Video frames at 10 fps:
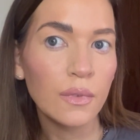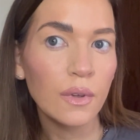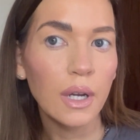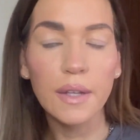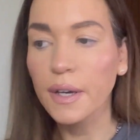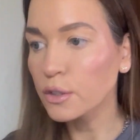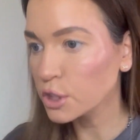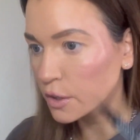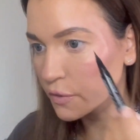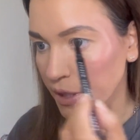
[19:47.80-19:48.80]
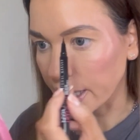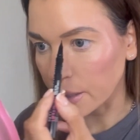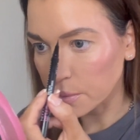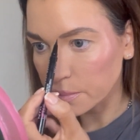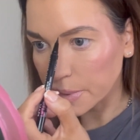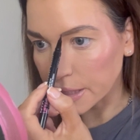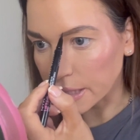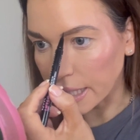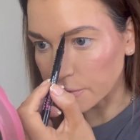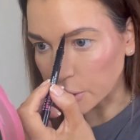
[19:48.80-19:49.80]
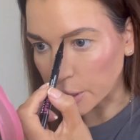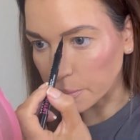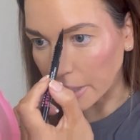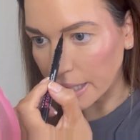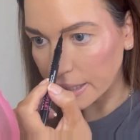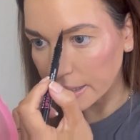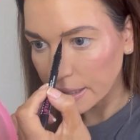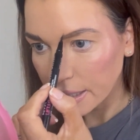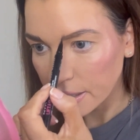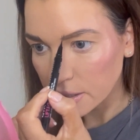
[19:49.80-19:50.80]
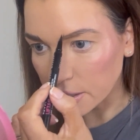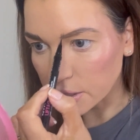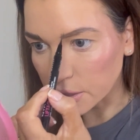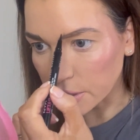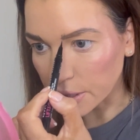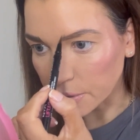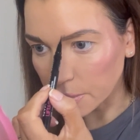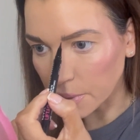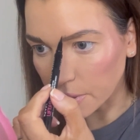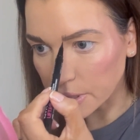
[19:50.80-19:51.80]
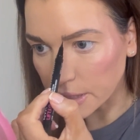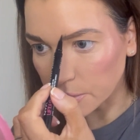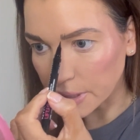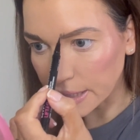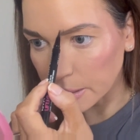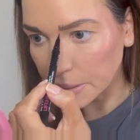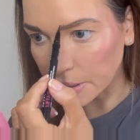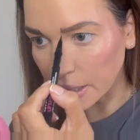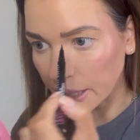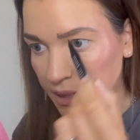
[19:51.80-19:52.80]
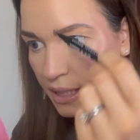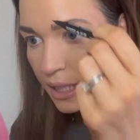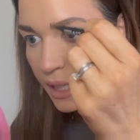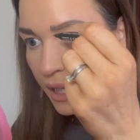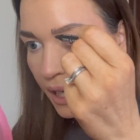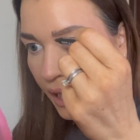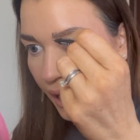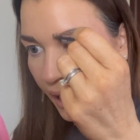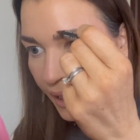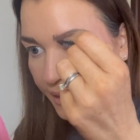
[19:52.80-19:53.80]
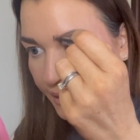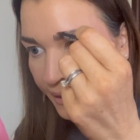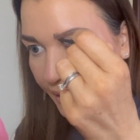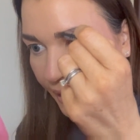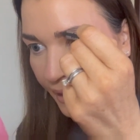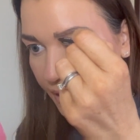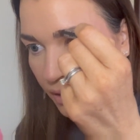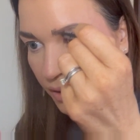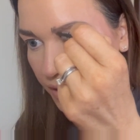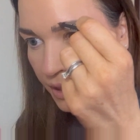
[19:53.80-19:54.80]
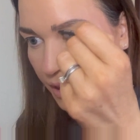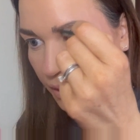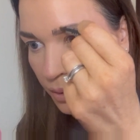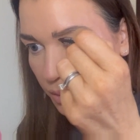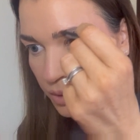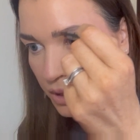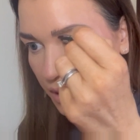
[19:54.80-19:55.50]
Okay, that'll do for now because I have to go back. So let's do the other one because I don't want to keep you guys hanging on the old